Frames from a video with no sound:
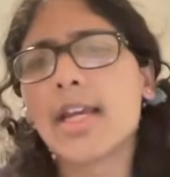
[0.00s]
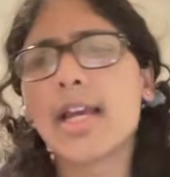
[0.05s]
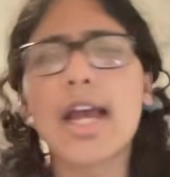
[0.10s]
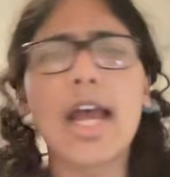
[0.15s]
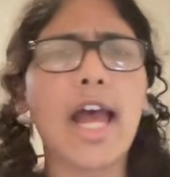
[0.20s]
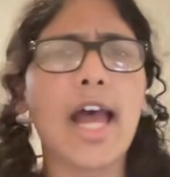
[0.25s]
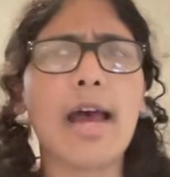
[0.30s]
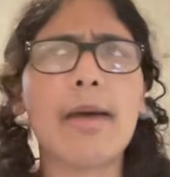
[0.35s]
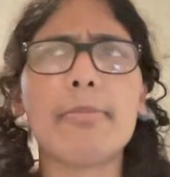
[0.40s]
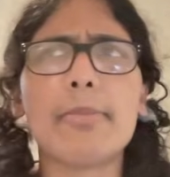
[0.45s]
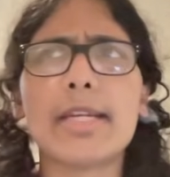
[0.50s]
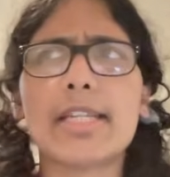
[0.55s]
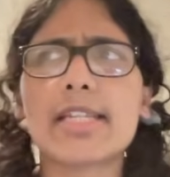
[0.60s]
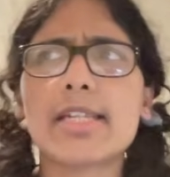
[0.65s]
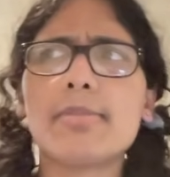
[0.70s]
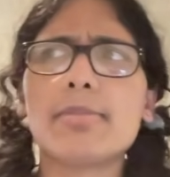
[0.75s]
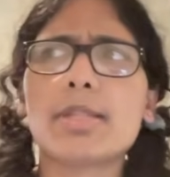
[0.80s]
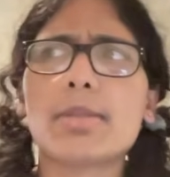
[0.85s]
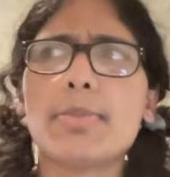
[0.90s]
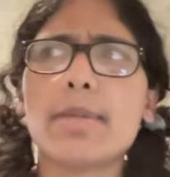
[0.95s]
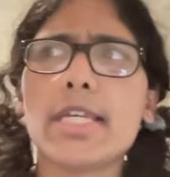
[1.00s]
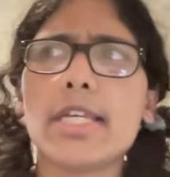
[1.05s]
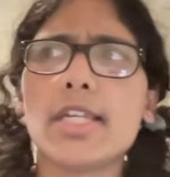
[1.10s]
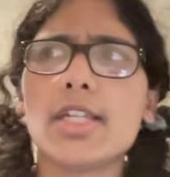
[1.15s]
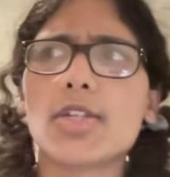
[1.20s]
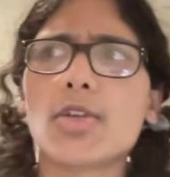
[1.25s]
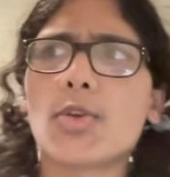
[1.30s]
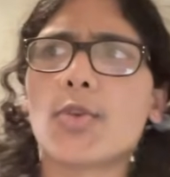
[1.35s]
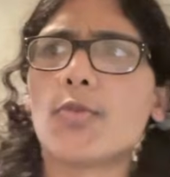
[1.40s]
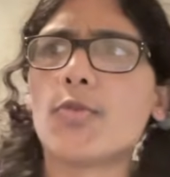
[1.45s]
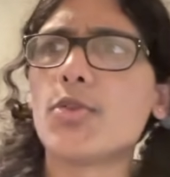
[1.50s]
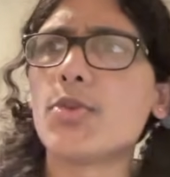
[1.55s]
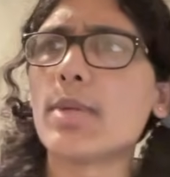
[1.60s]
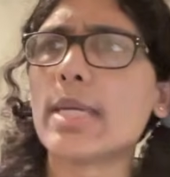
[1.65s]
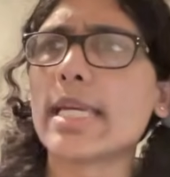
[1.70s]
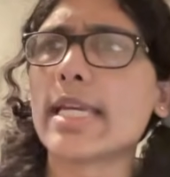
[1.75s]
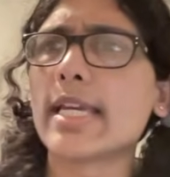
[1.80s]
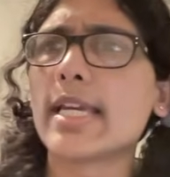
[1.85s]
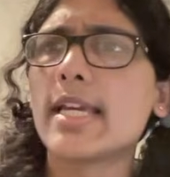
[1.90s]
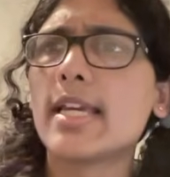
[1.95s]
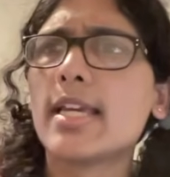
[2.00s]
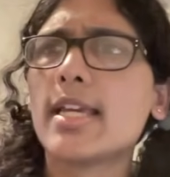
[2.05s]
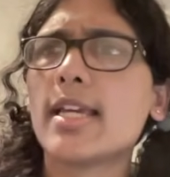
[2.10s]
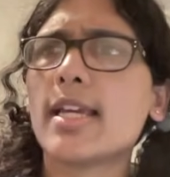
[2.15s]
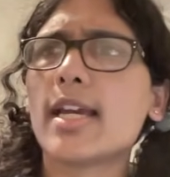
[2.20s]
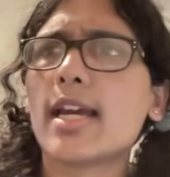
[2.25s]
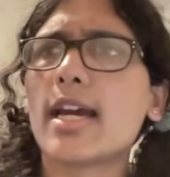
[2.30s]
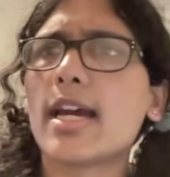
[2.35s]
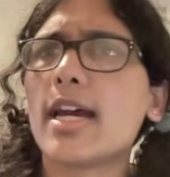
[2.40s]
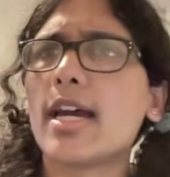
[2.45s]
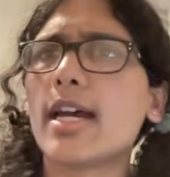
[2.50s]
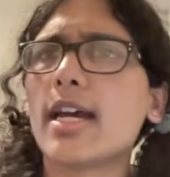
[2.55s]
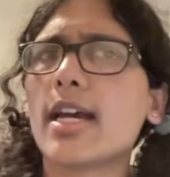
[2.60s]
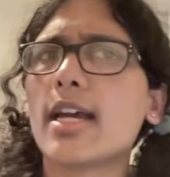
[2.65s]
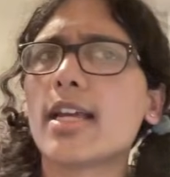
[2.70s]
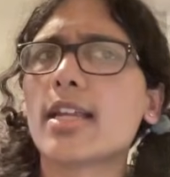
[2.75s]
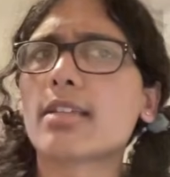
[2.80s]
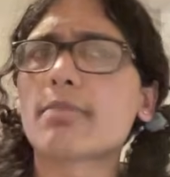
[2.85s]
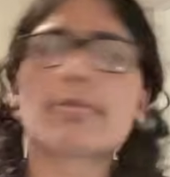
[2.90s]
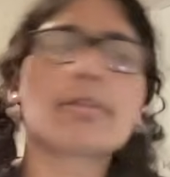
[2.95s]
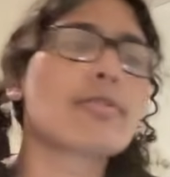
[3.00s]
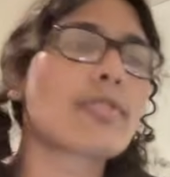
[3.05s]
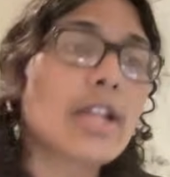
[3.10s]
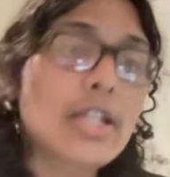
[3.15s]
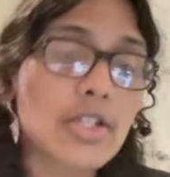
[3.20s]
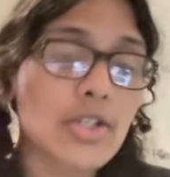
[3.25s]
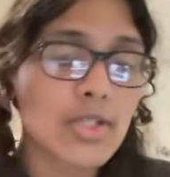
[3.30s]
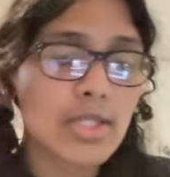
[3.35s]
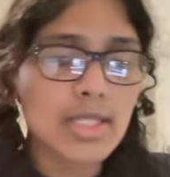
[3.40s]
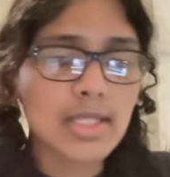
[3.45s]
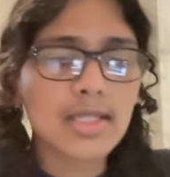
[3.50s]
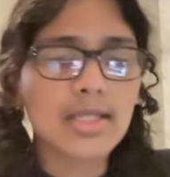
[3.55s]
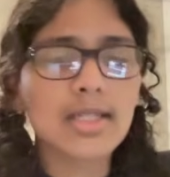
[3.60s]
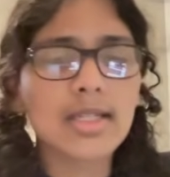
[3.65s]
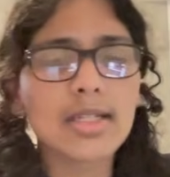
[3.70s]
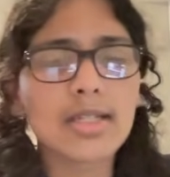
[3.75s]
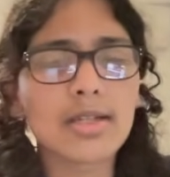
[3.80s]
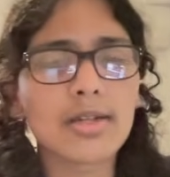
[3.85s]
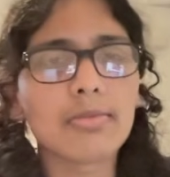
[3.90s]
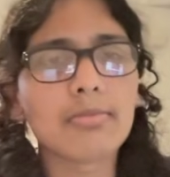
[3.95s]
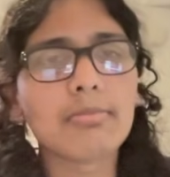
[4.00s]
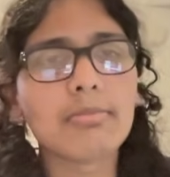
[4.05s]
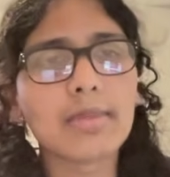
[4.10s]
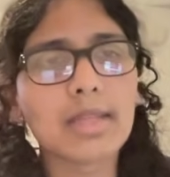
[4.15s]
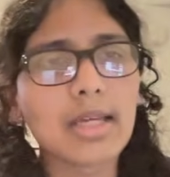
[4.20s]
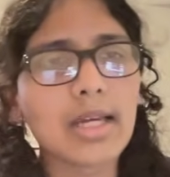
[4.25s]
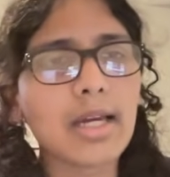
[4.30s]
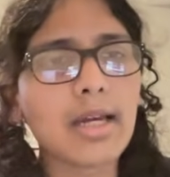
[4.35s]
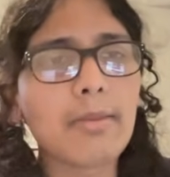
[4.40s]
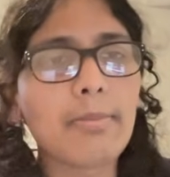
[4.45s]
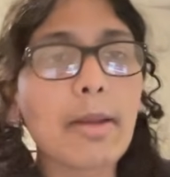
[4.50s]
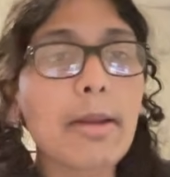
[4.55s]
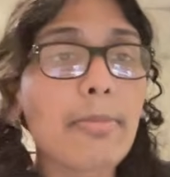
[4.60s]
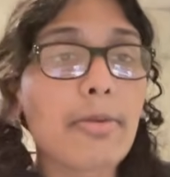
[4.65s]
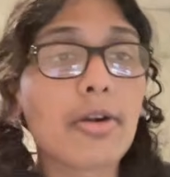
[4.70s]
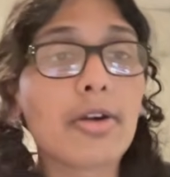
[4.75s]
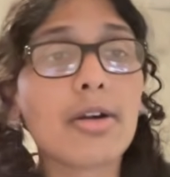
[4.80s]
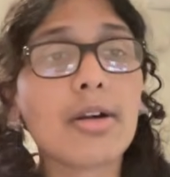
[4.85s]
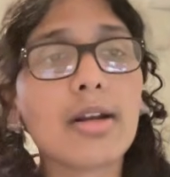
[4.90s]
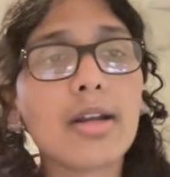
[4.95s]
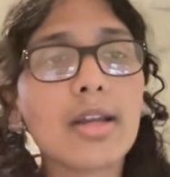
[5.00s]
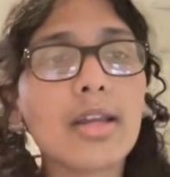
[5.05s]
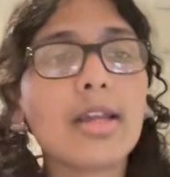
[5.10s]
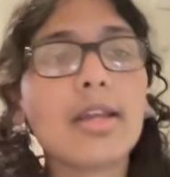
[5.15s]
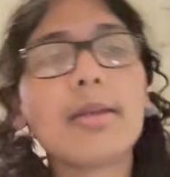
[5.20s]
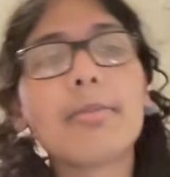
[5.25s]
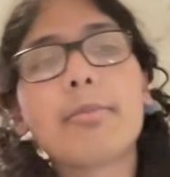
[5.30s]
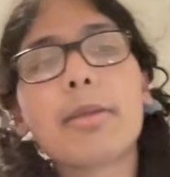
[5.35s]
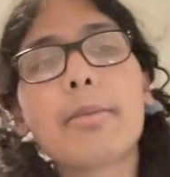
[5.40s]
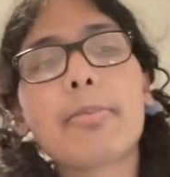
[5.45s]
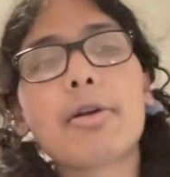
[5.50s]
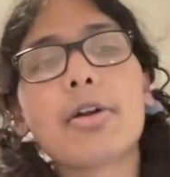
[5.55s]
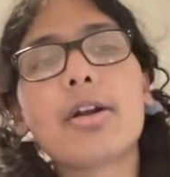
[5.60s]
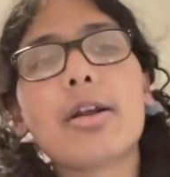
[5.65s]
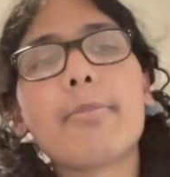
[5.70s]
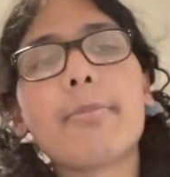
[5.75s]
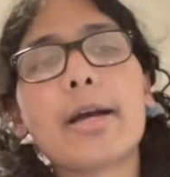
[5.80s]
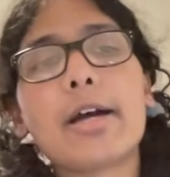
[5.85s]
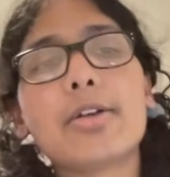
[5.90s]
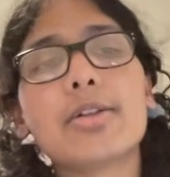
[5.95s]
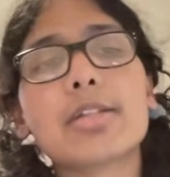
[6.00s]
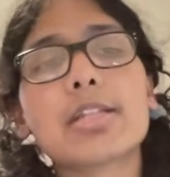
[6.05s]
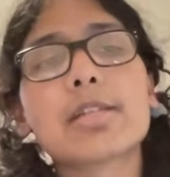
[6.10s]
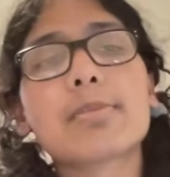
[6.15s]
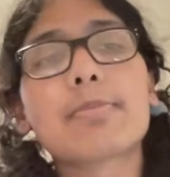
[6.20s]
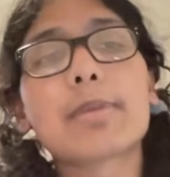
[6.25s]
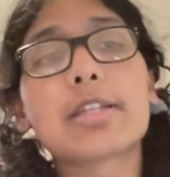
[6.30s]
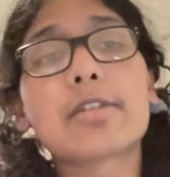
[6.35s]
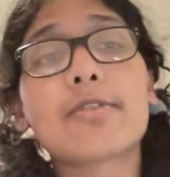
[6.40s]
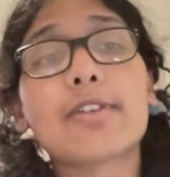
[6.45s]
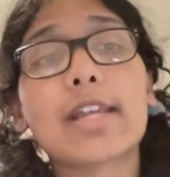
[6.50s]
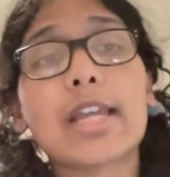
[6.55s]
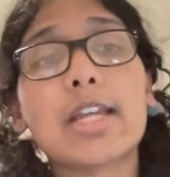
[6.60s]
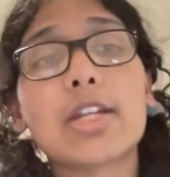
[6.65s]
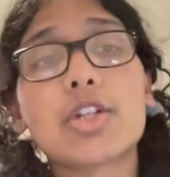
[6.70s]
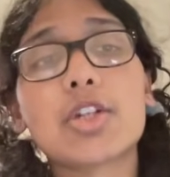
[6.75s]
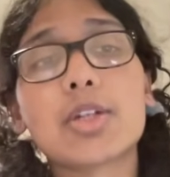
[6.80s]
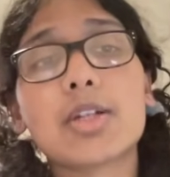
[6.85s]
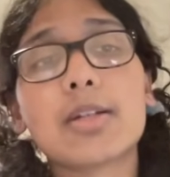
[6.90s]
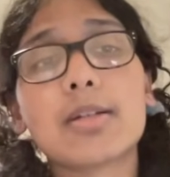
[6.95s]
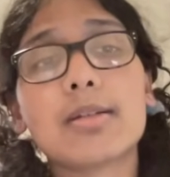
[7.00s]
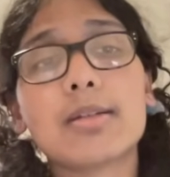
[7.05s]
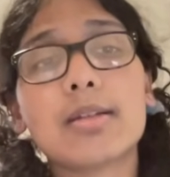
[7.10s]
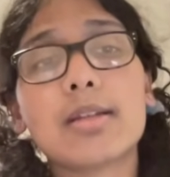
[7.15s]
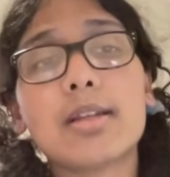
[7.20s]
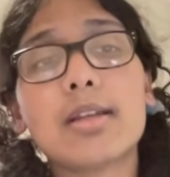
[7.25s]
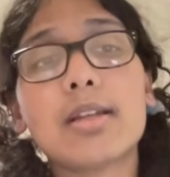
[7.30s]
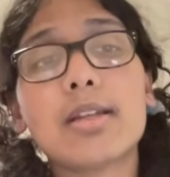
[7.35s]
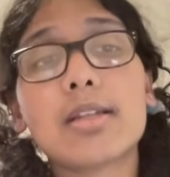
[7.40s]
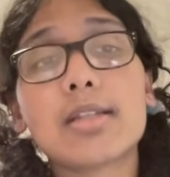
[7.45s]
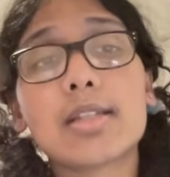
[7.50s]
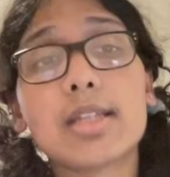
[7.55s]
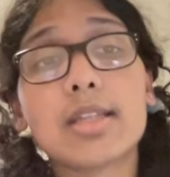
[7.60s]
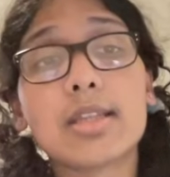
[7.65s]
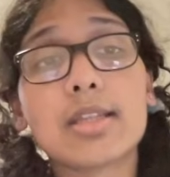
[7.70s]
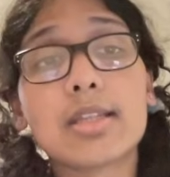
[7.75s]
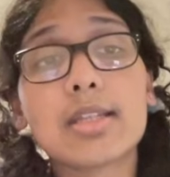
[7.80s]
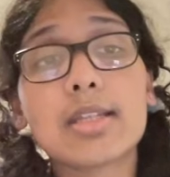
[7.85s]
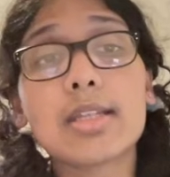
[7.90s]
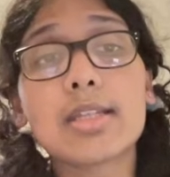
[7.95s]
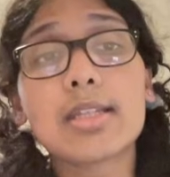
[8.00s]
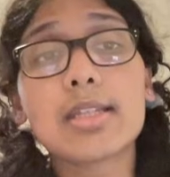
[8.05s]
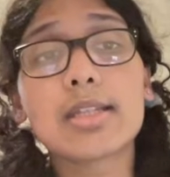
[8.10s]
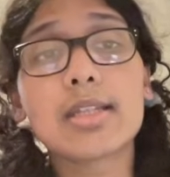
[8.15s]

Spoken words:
It seems to be sort of doing specification synthesis, so paper about specification synthesis.